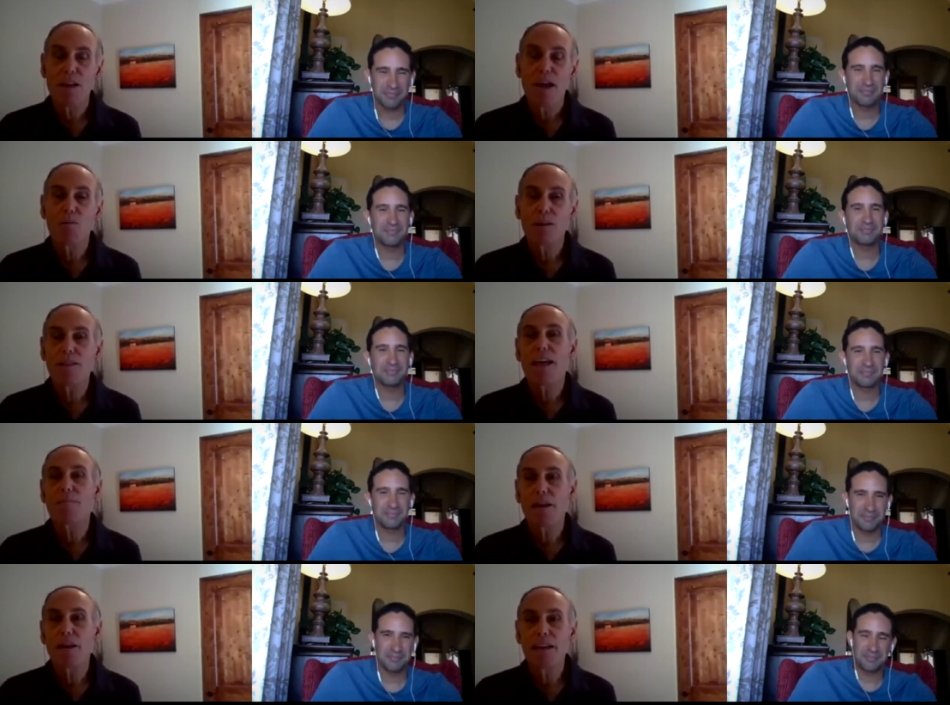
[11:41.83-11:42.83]
Speaker 1: And what
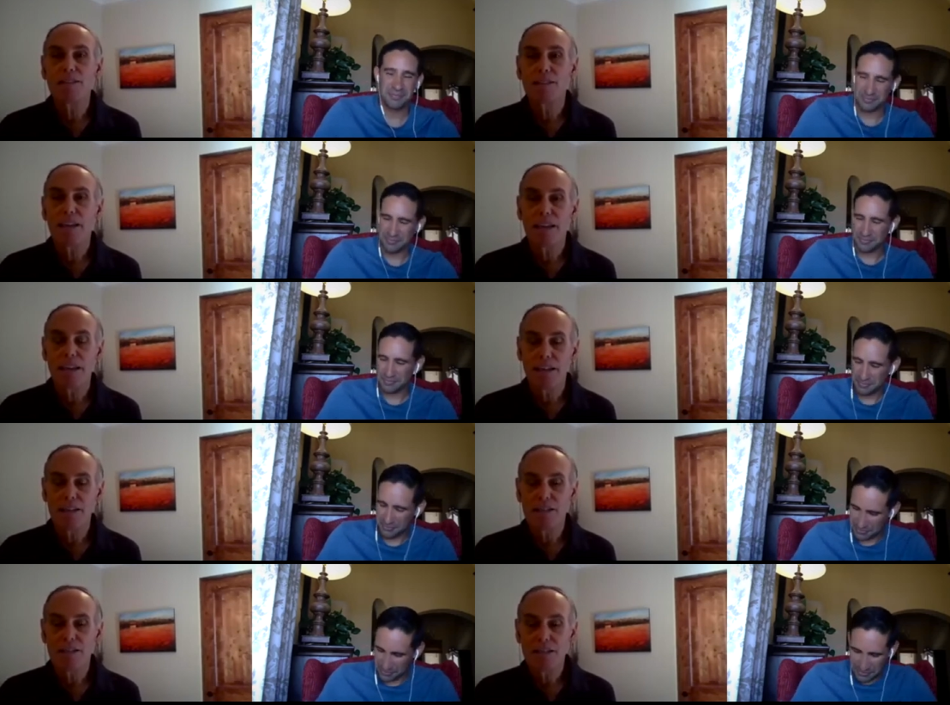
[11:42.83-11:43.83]
that means
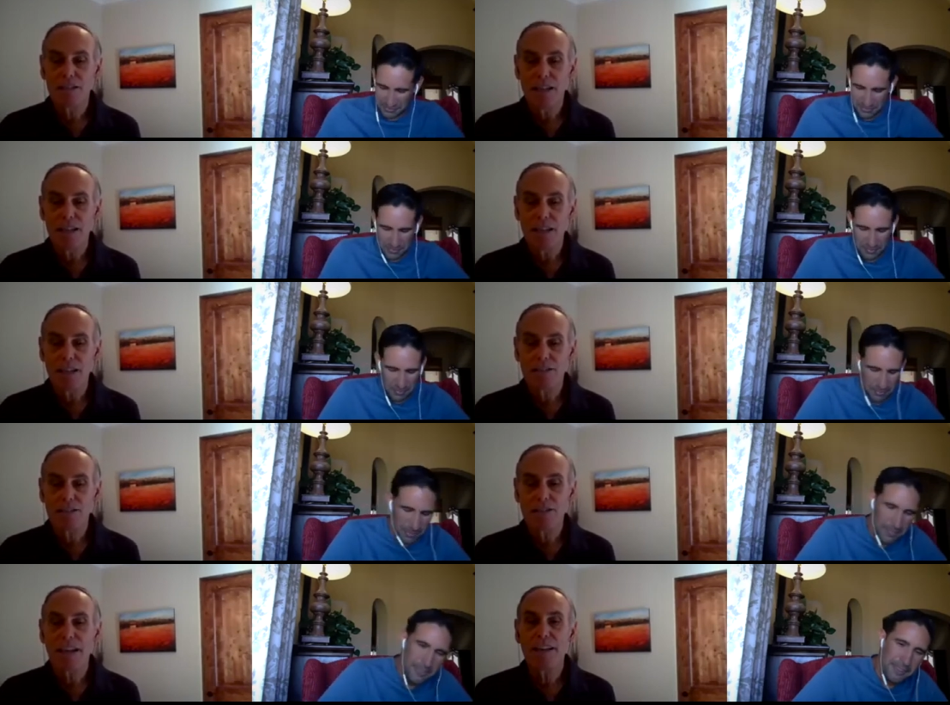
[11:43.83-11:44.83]
is the
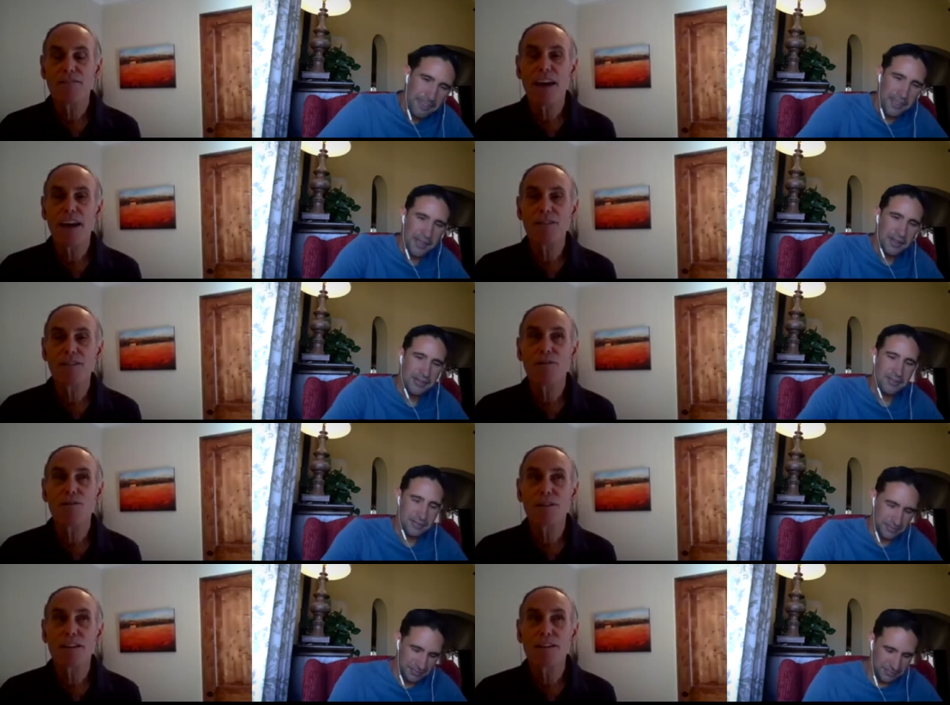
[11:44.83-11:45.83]
state of
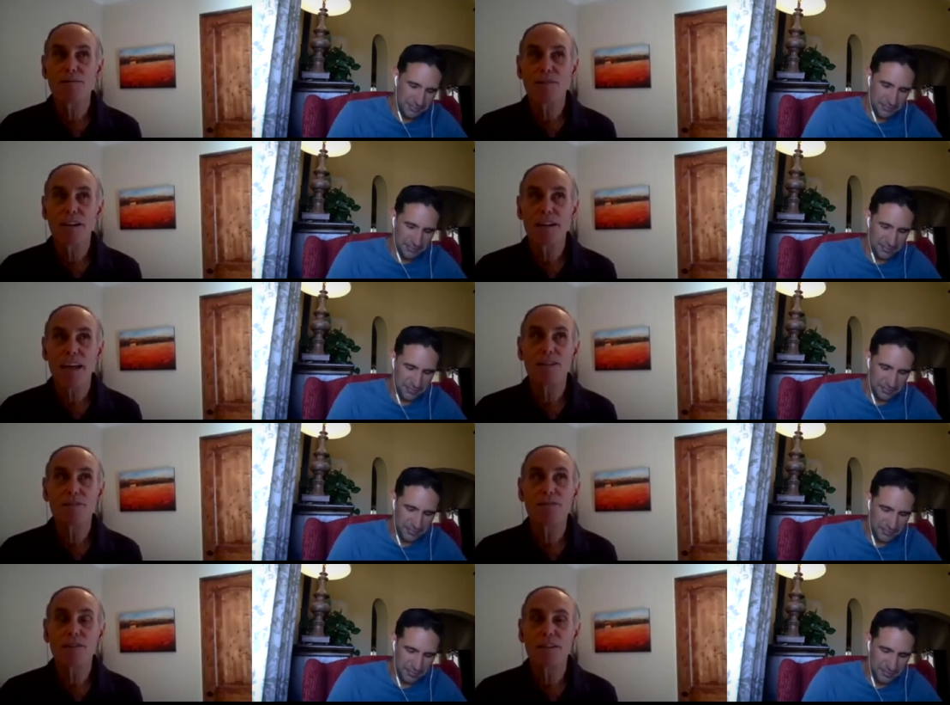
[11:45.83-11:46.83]
California, uh,
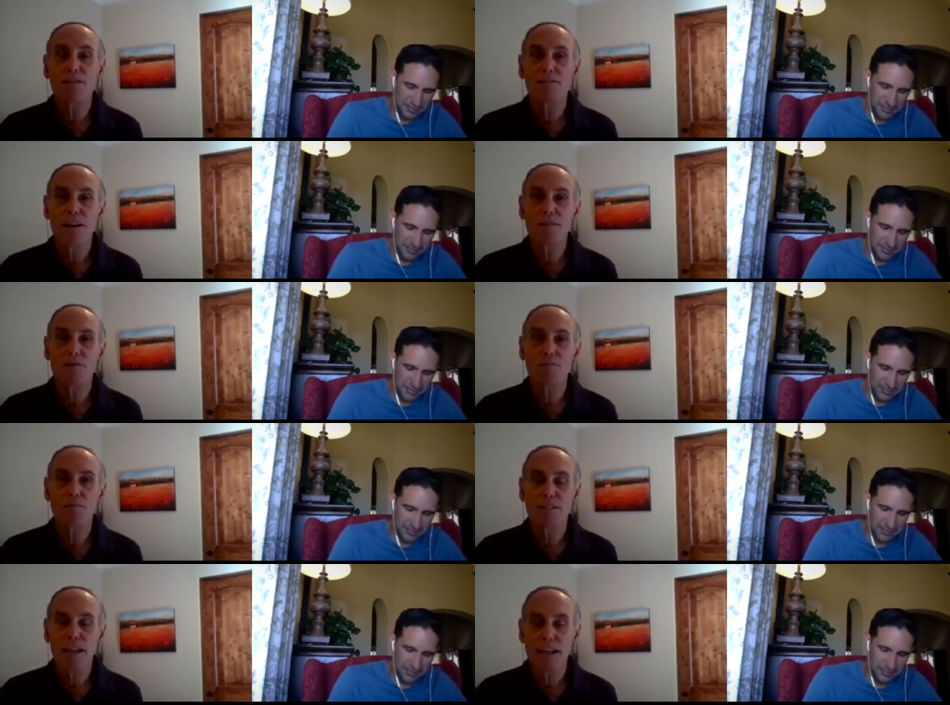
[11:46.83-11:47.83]
California Environmental
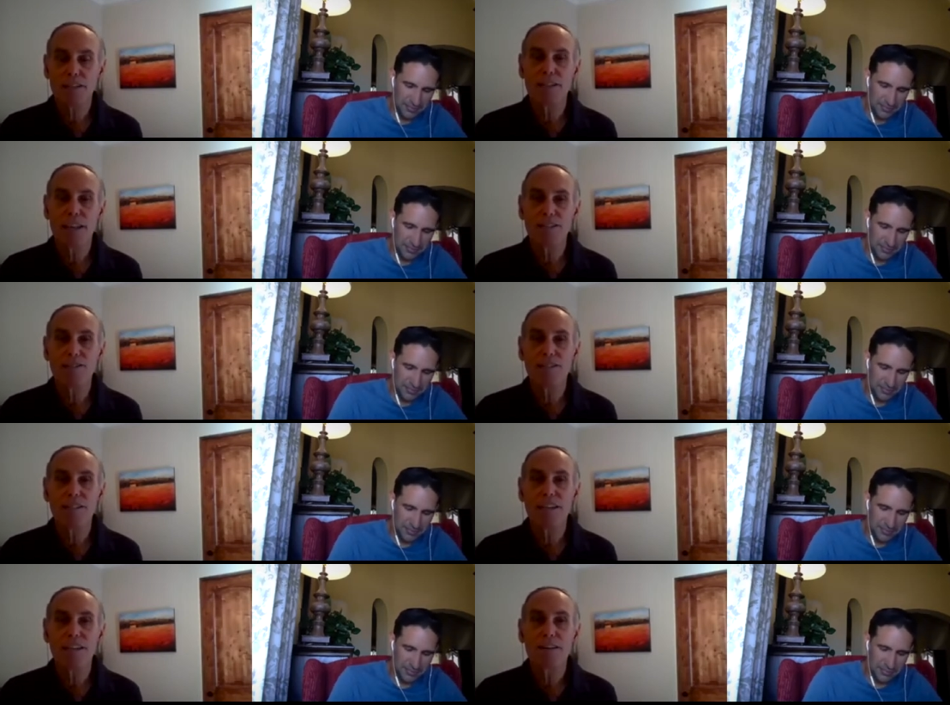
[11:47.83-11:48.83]
Protection
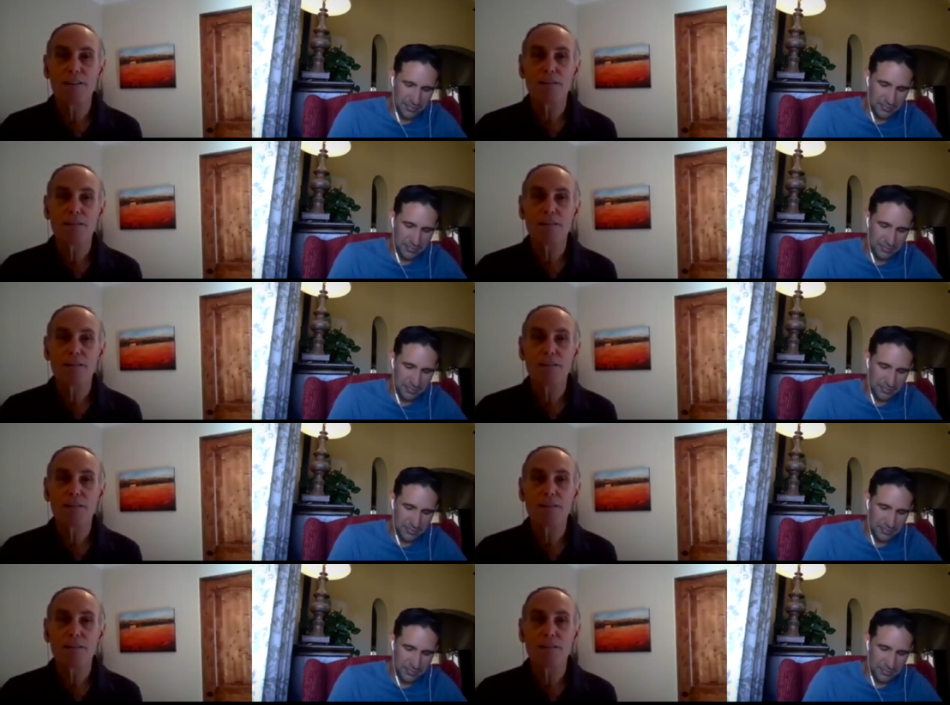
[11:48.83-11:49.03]
Agency